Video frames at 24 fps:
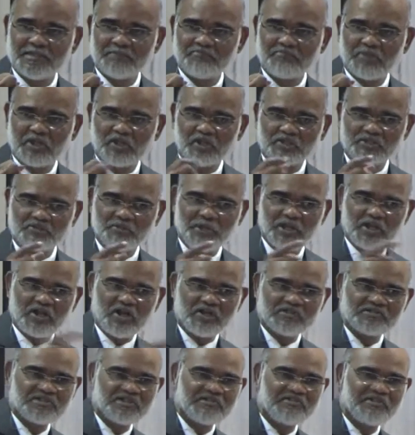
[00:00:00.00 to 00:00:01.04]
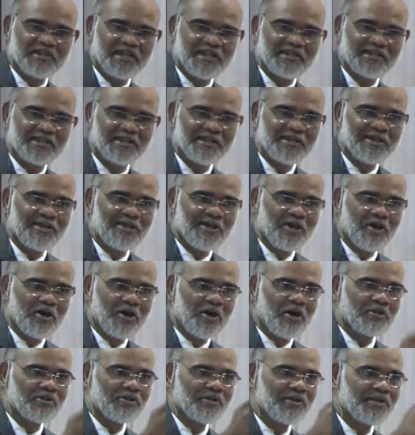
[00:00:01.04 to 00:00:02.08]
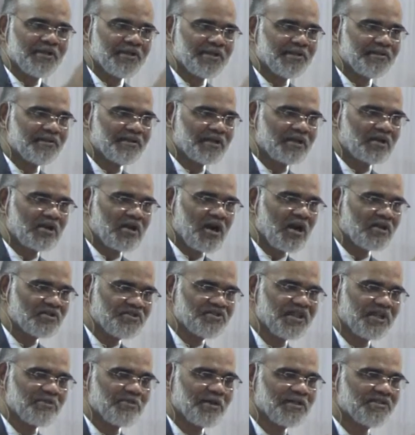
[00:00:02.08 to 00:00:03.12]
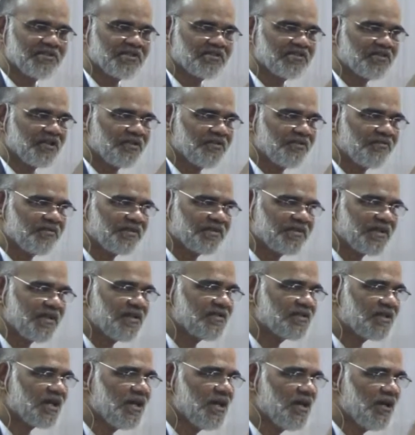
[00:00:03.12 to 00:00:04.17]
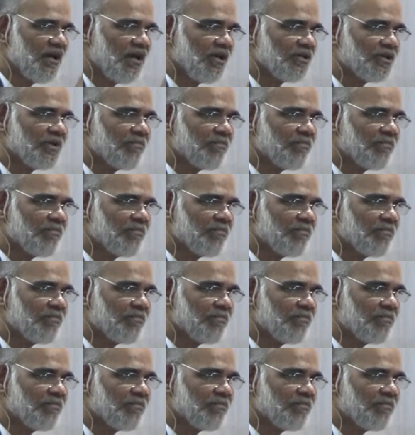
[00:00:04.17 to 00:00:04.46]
because we concentrate on the consequences or the results or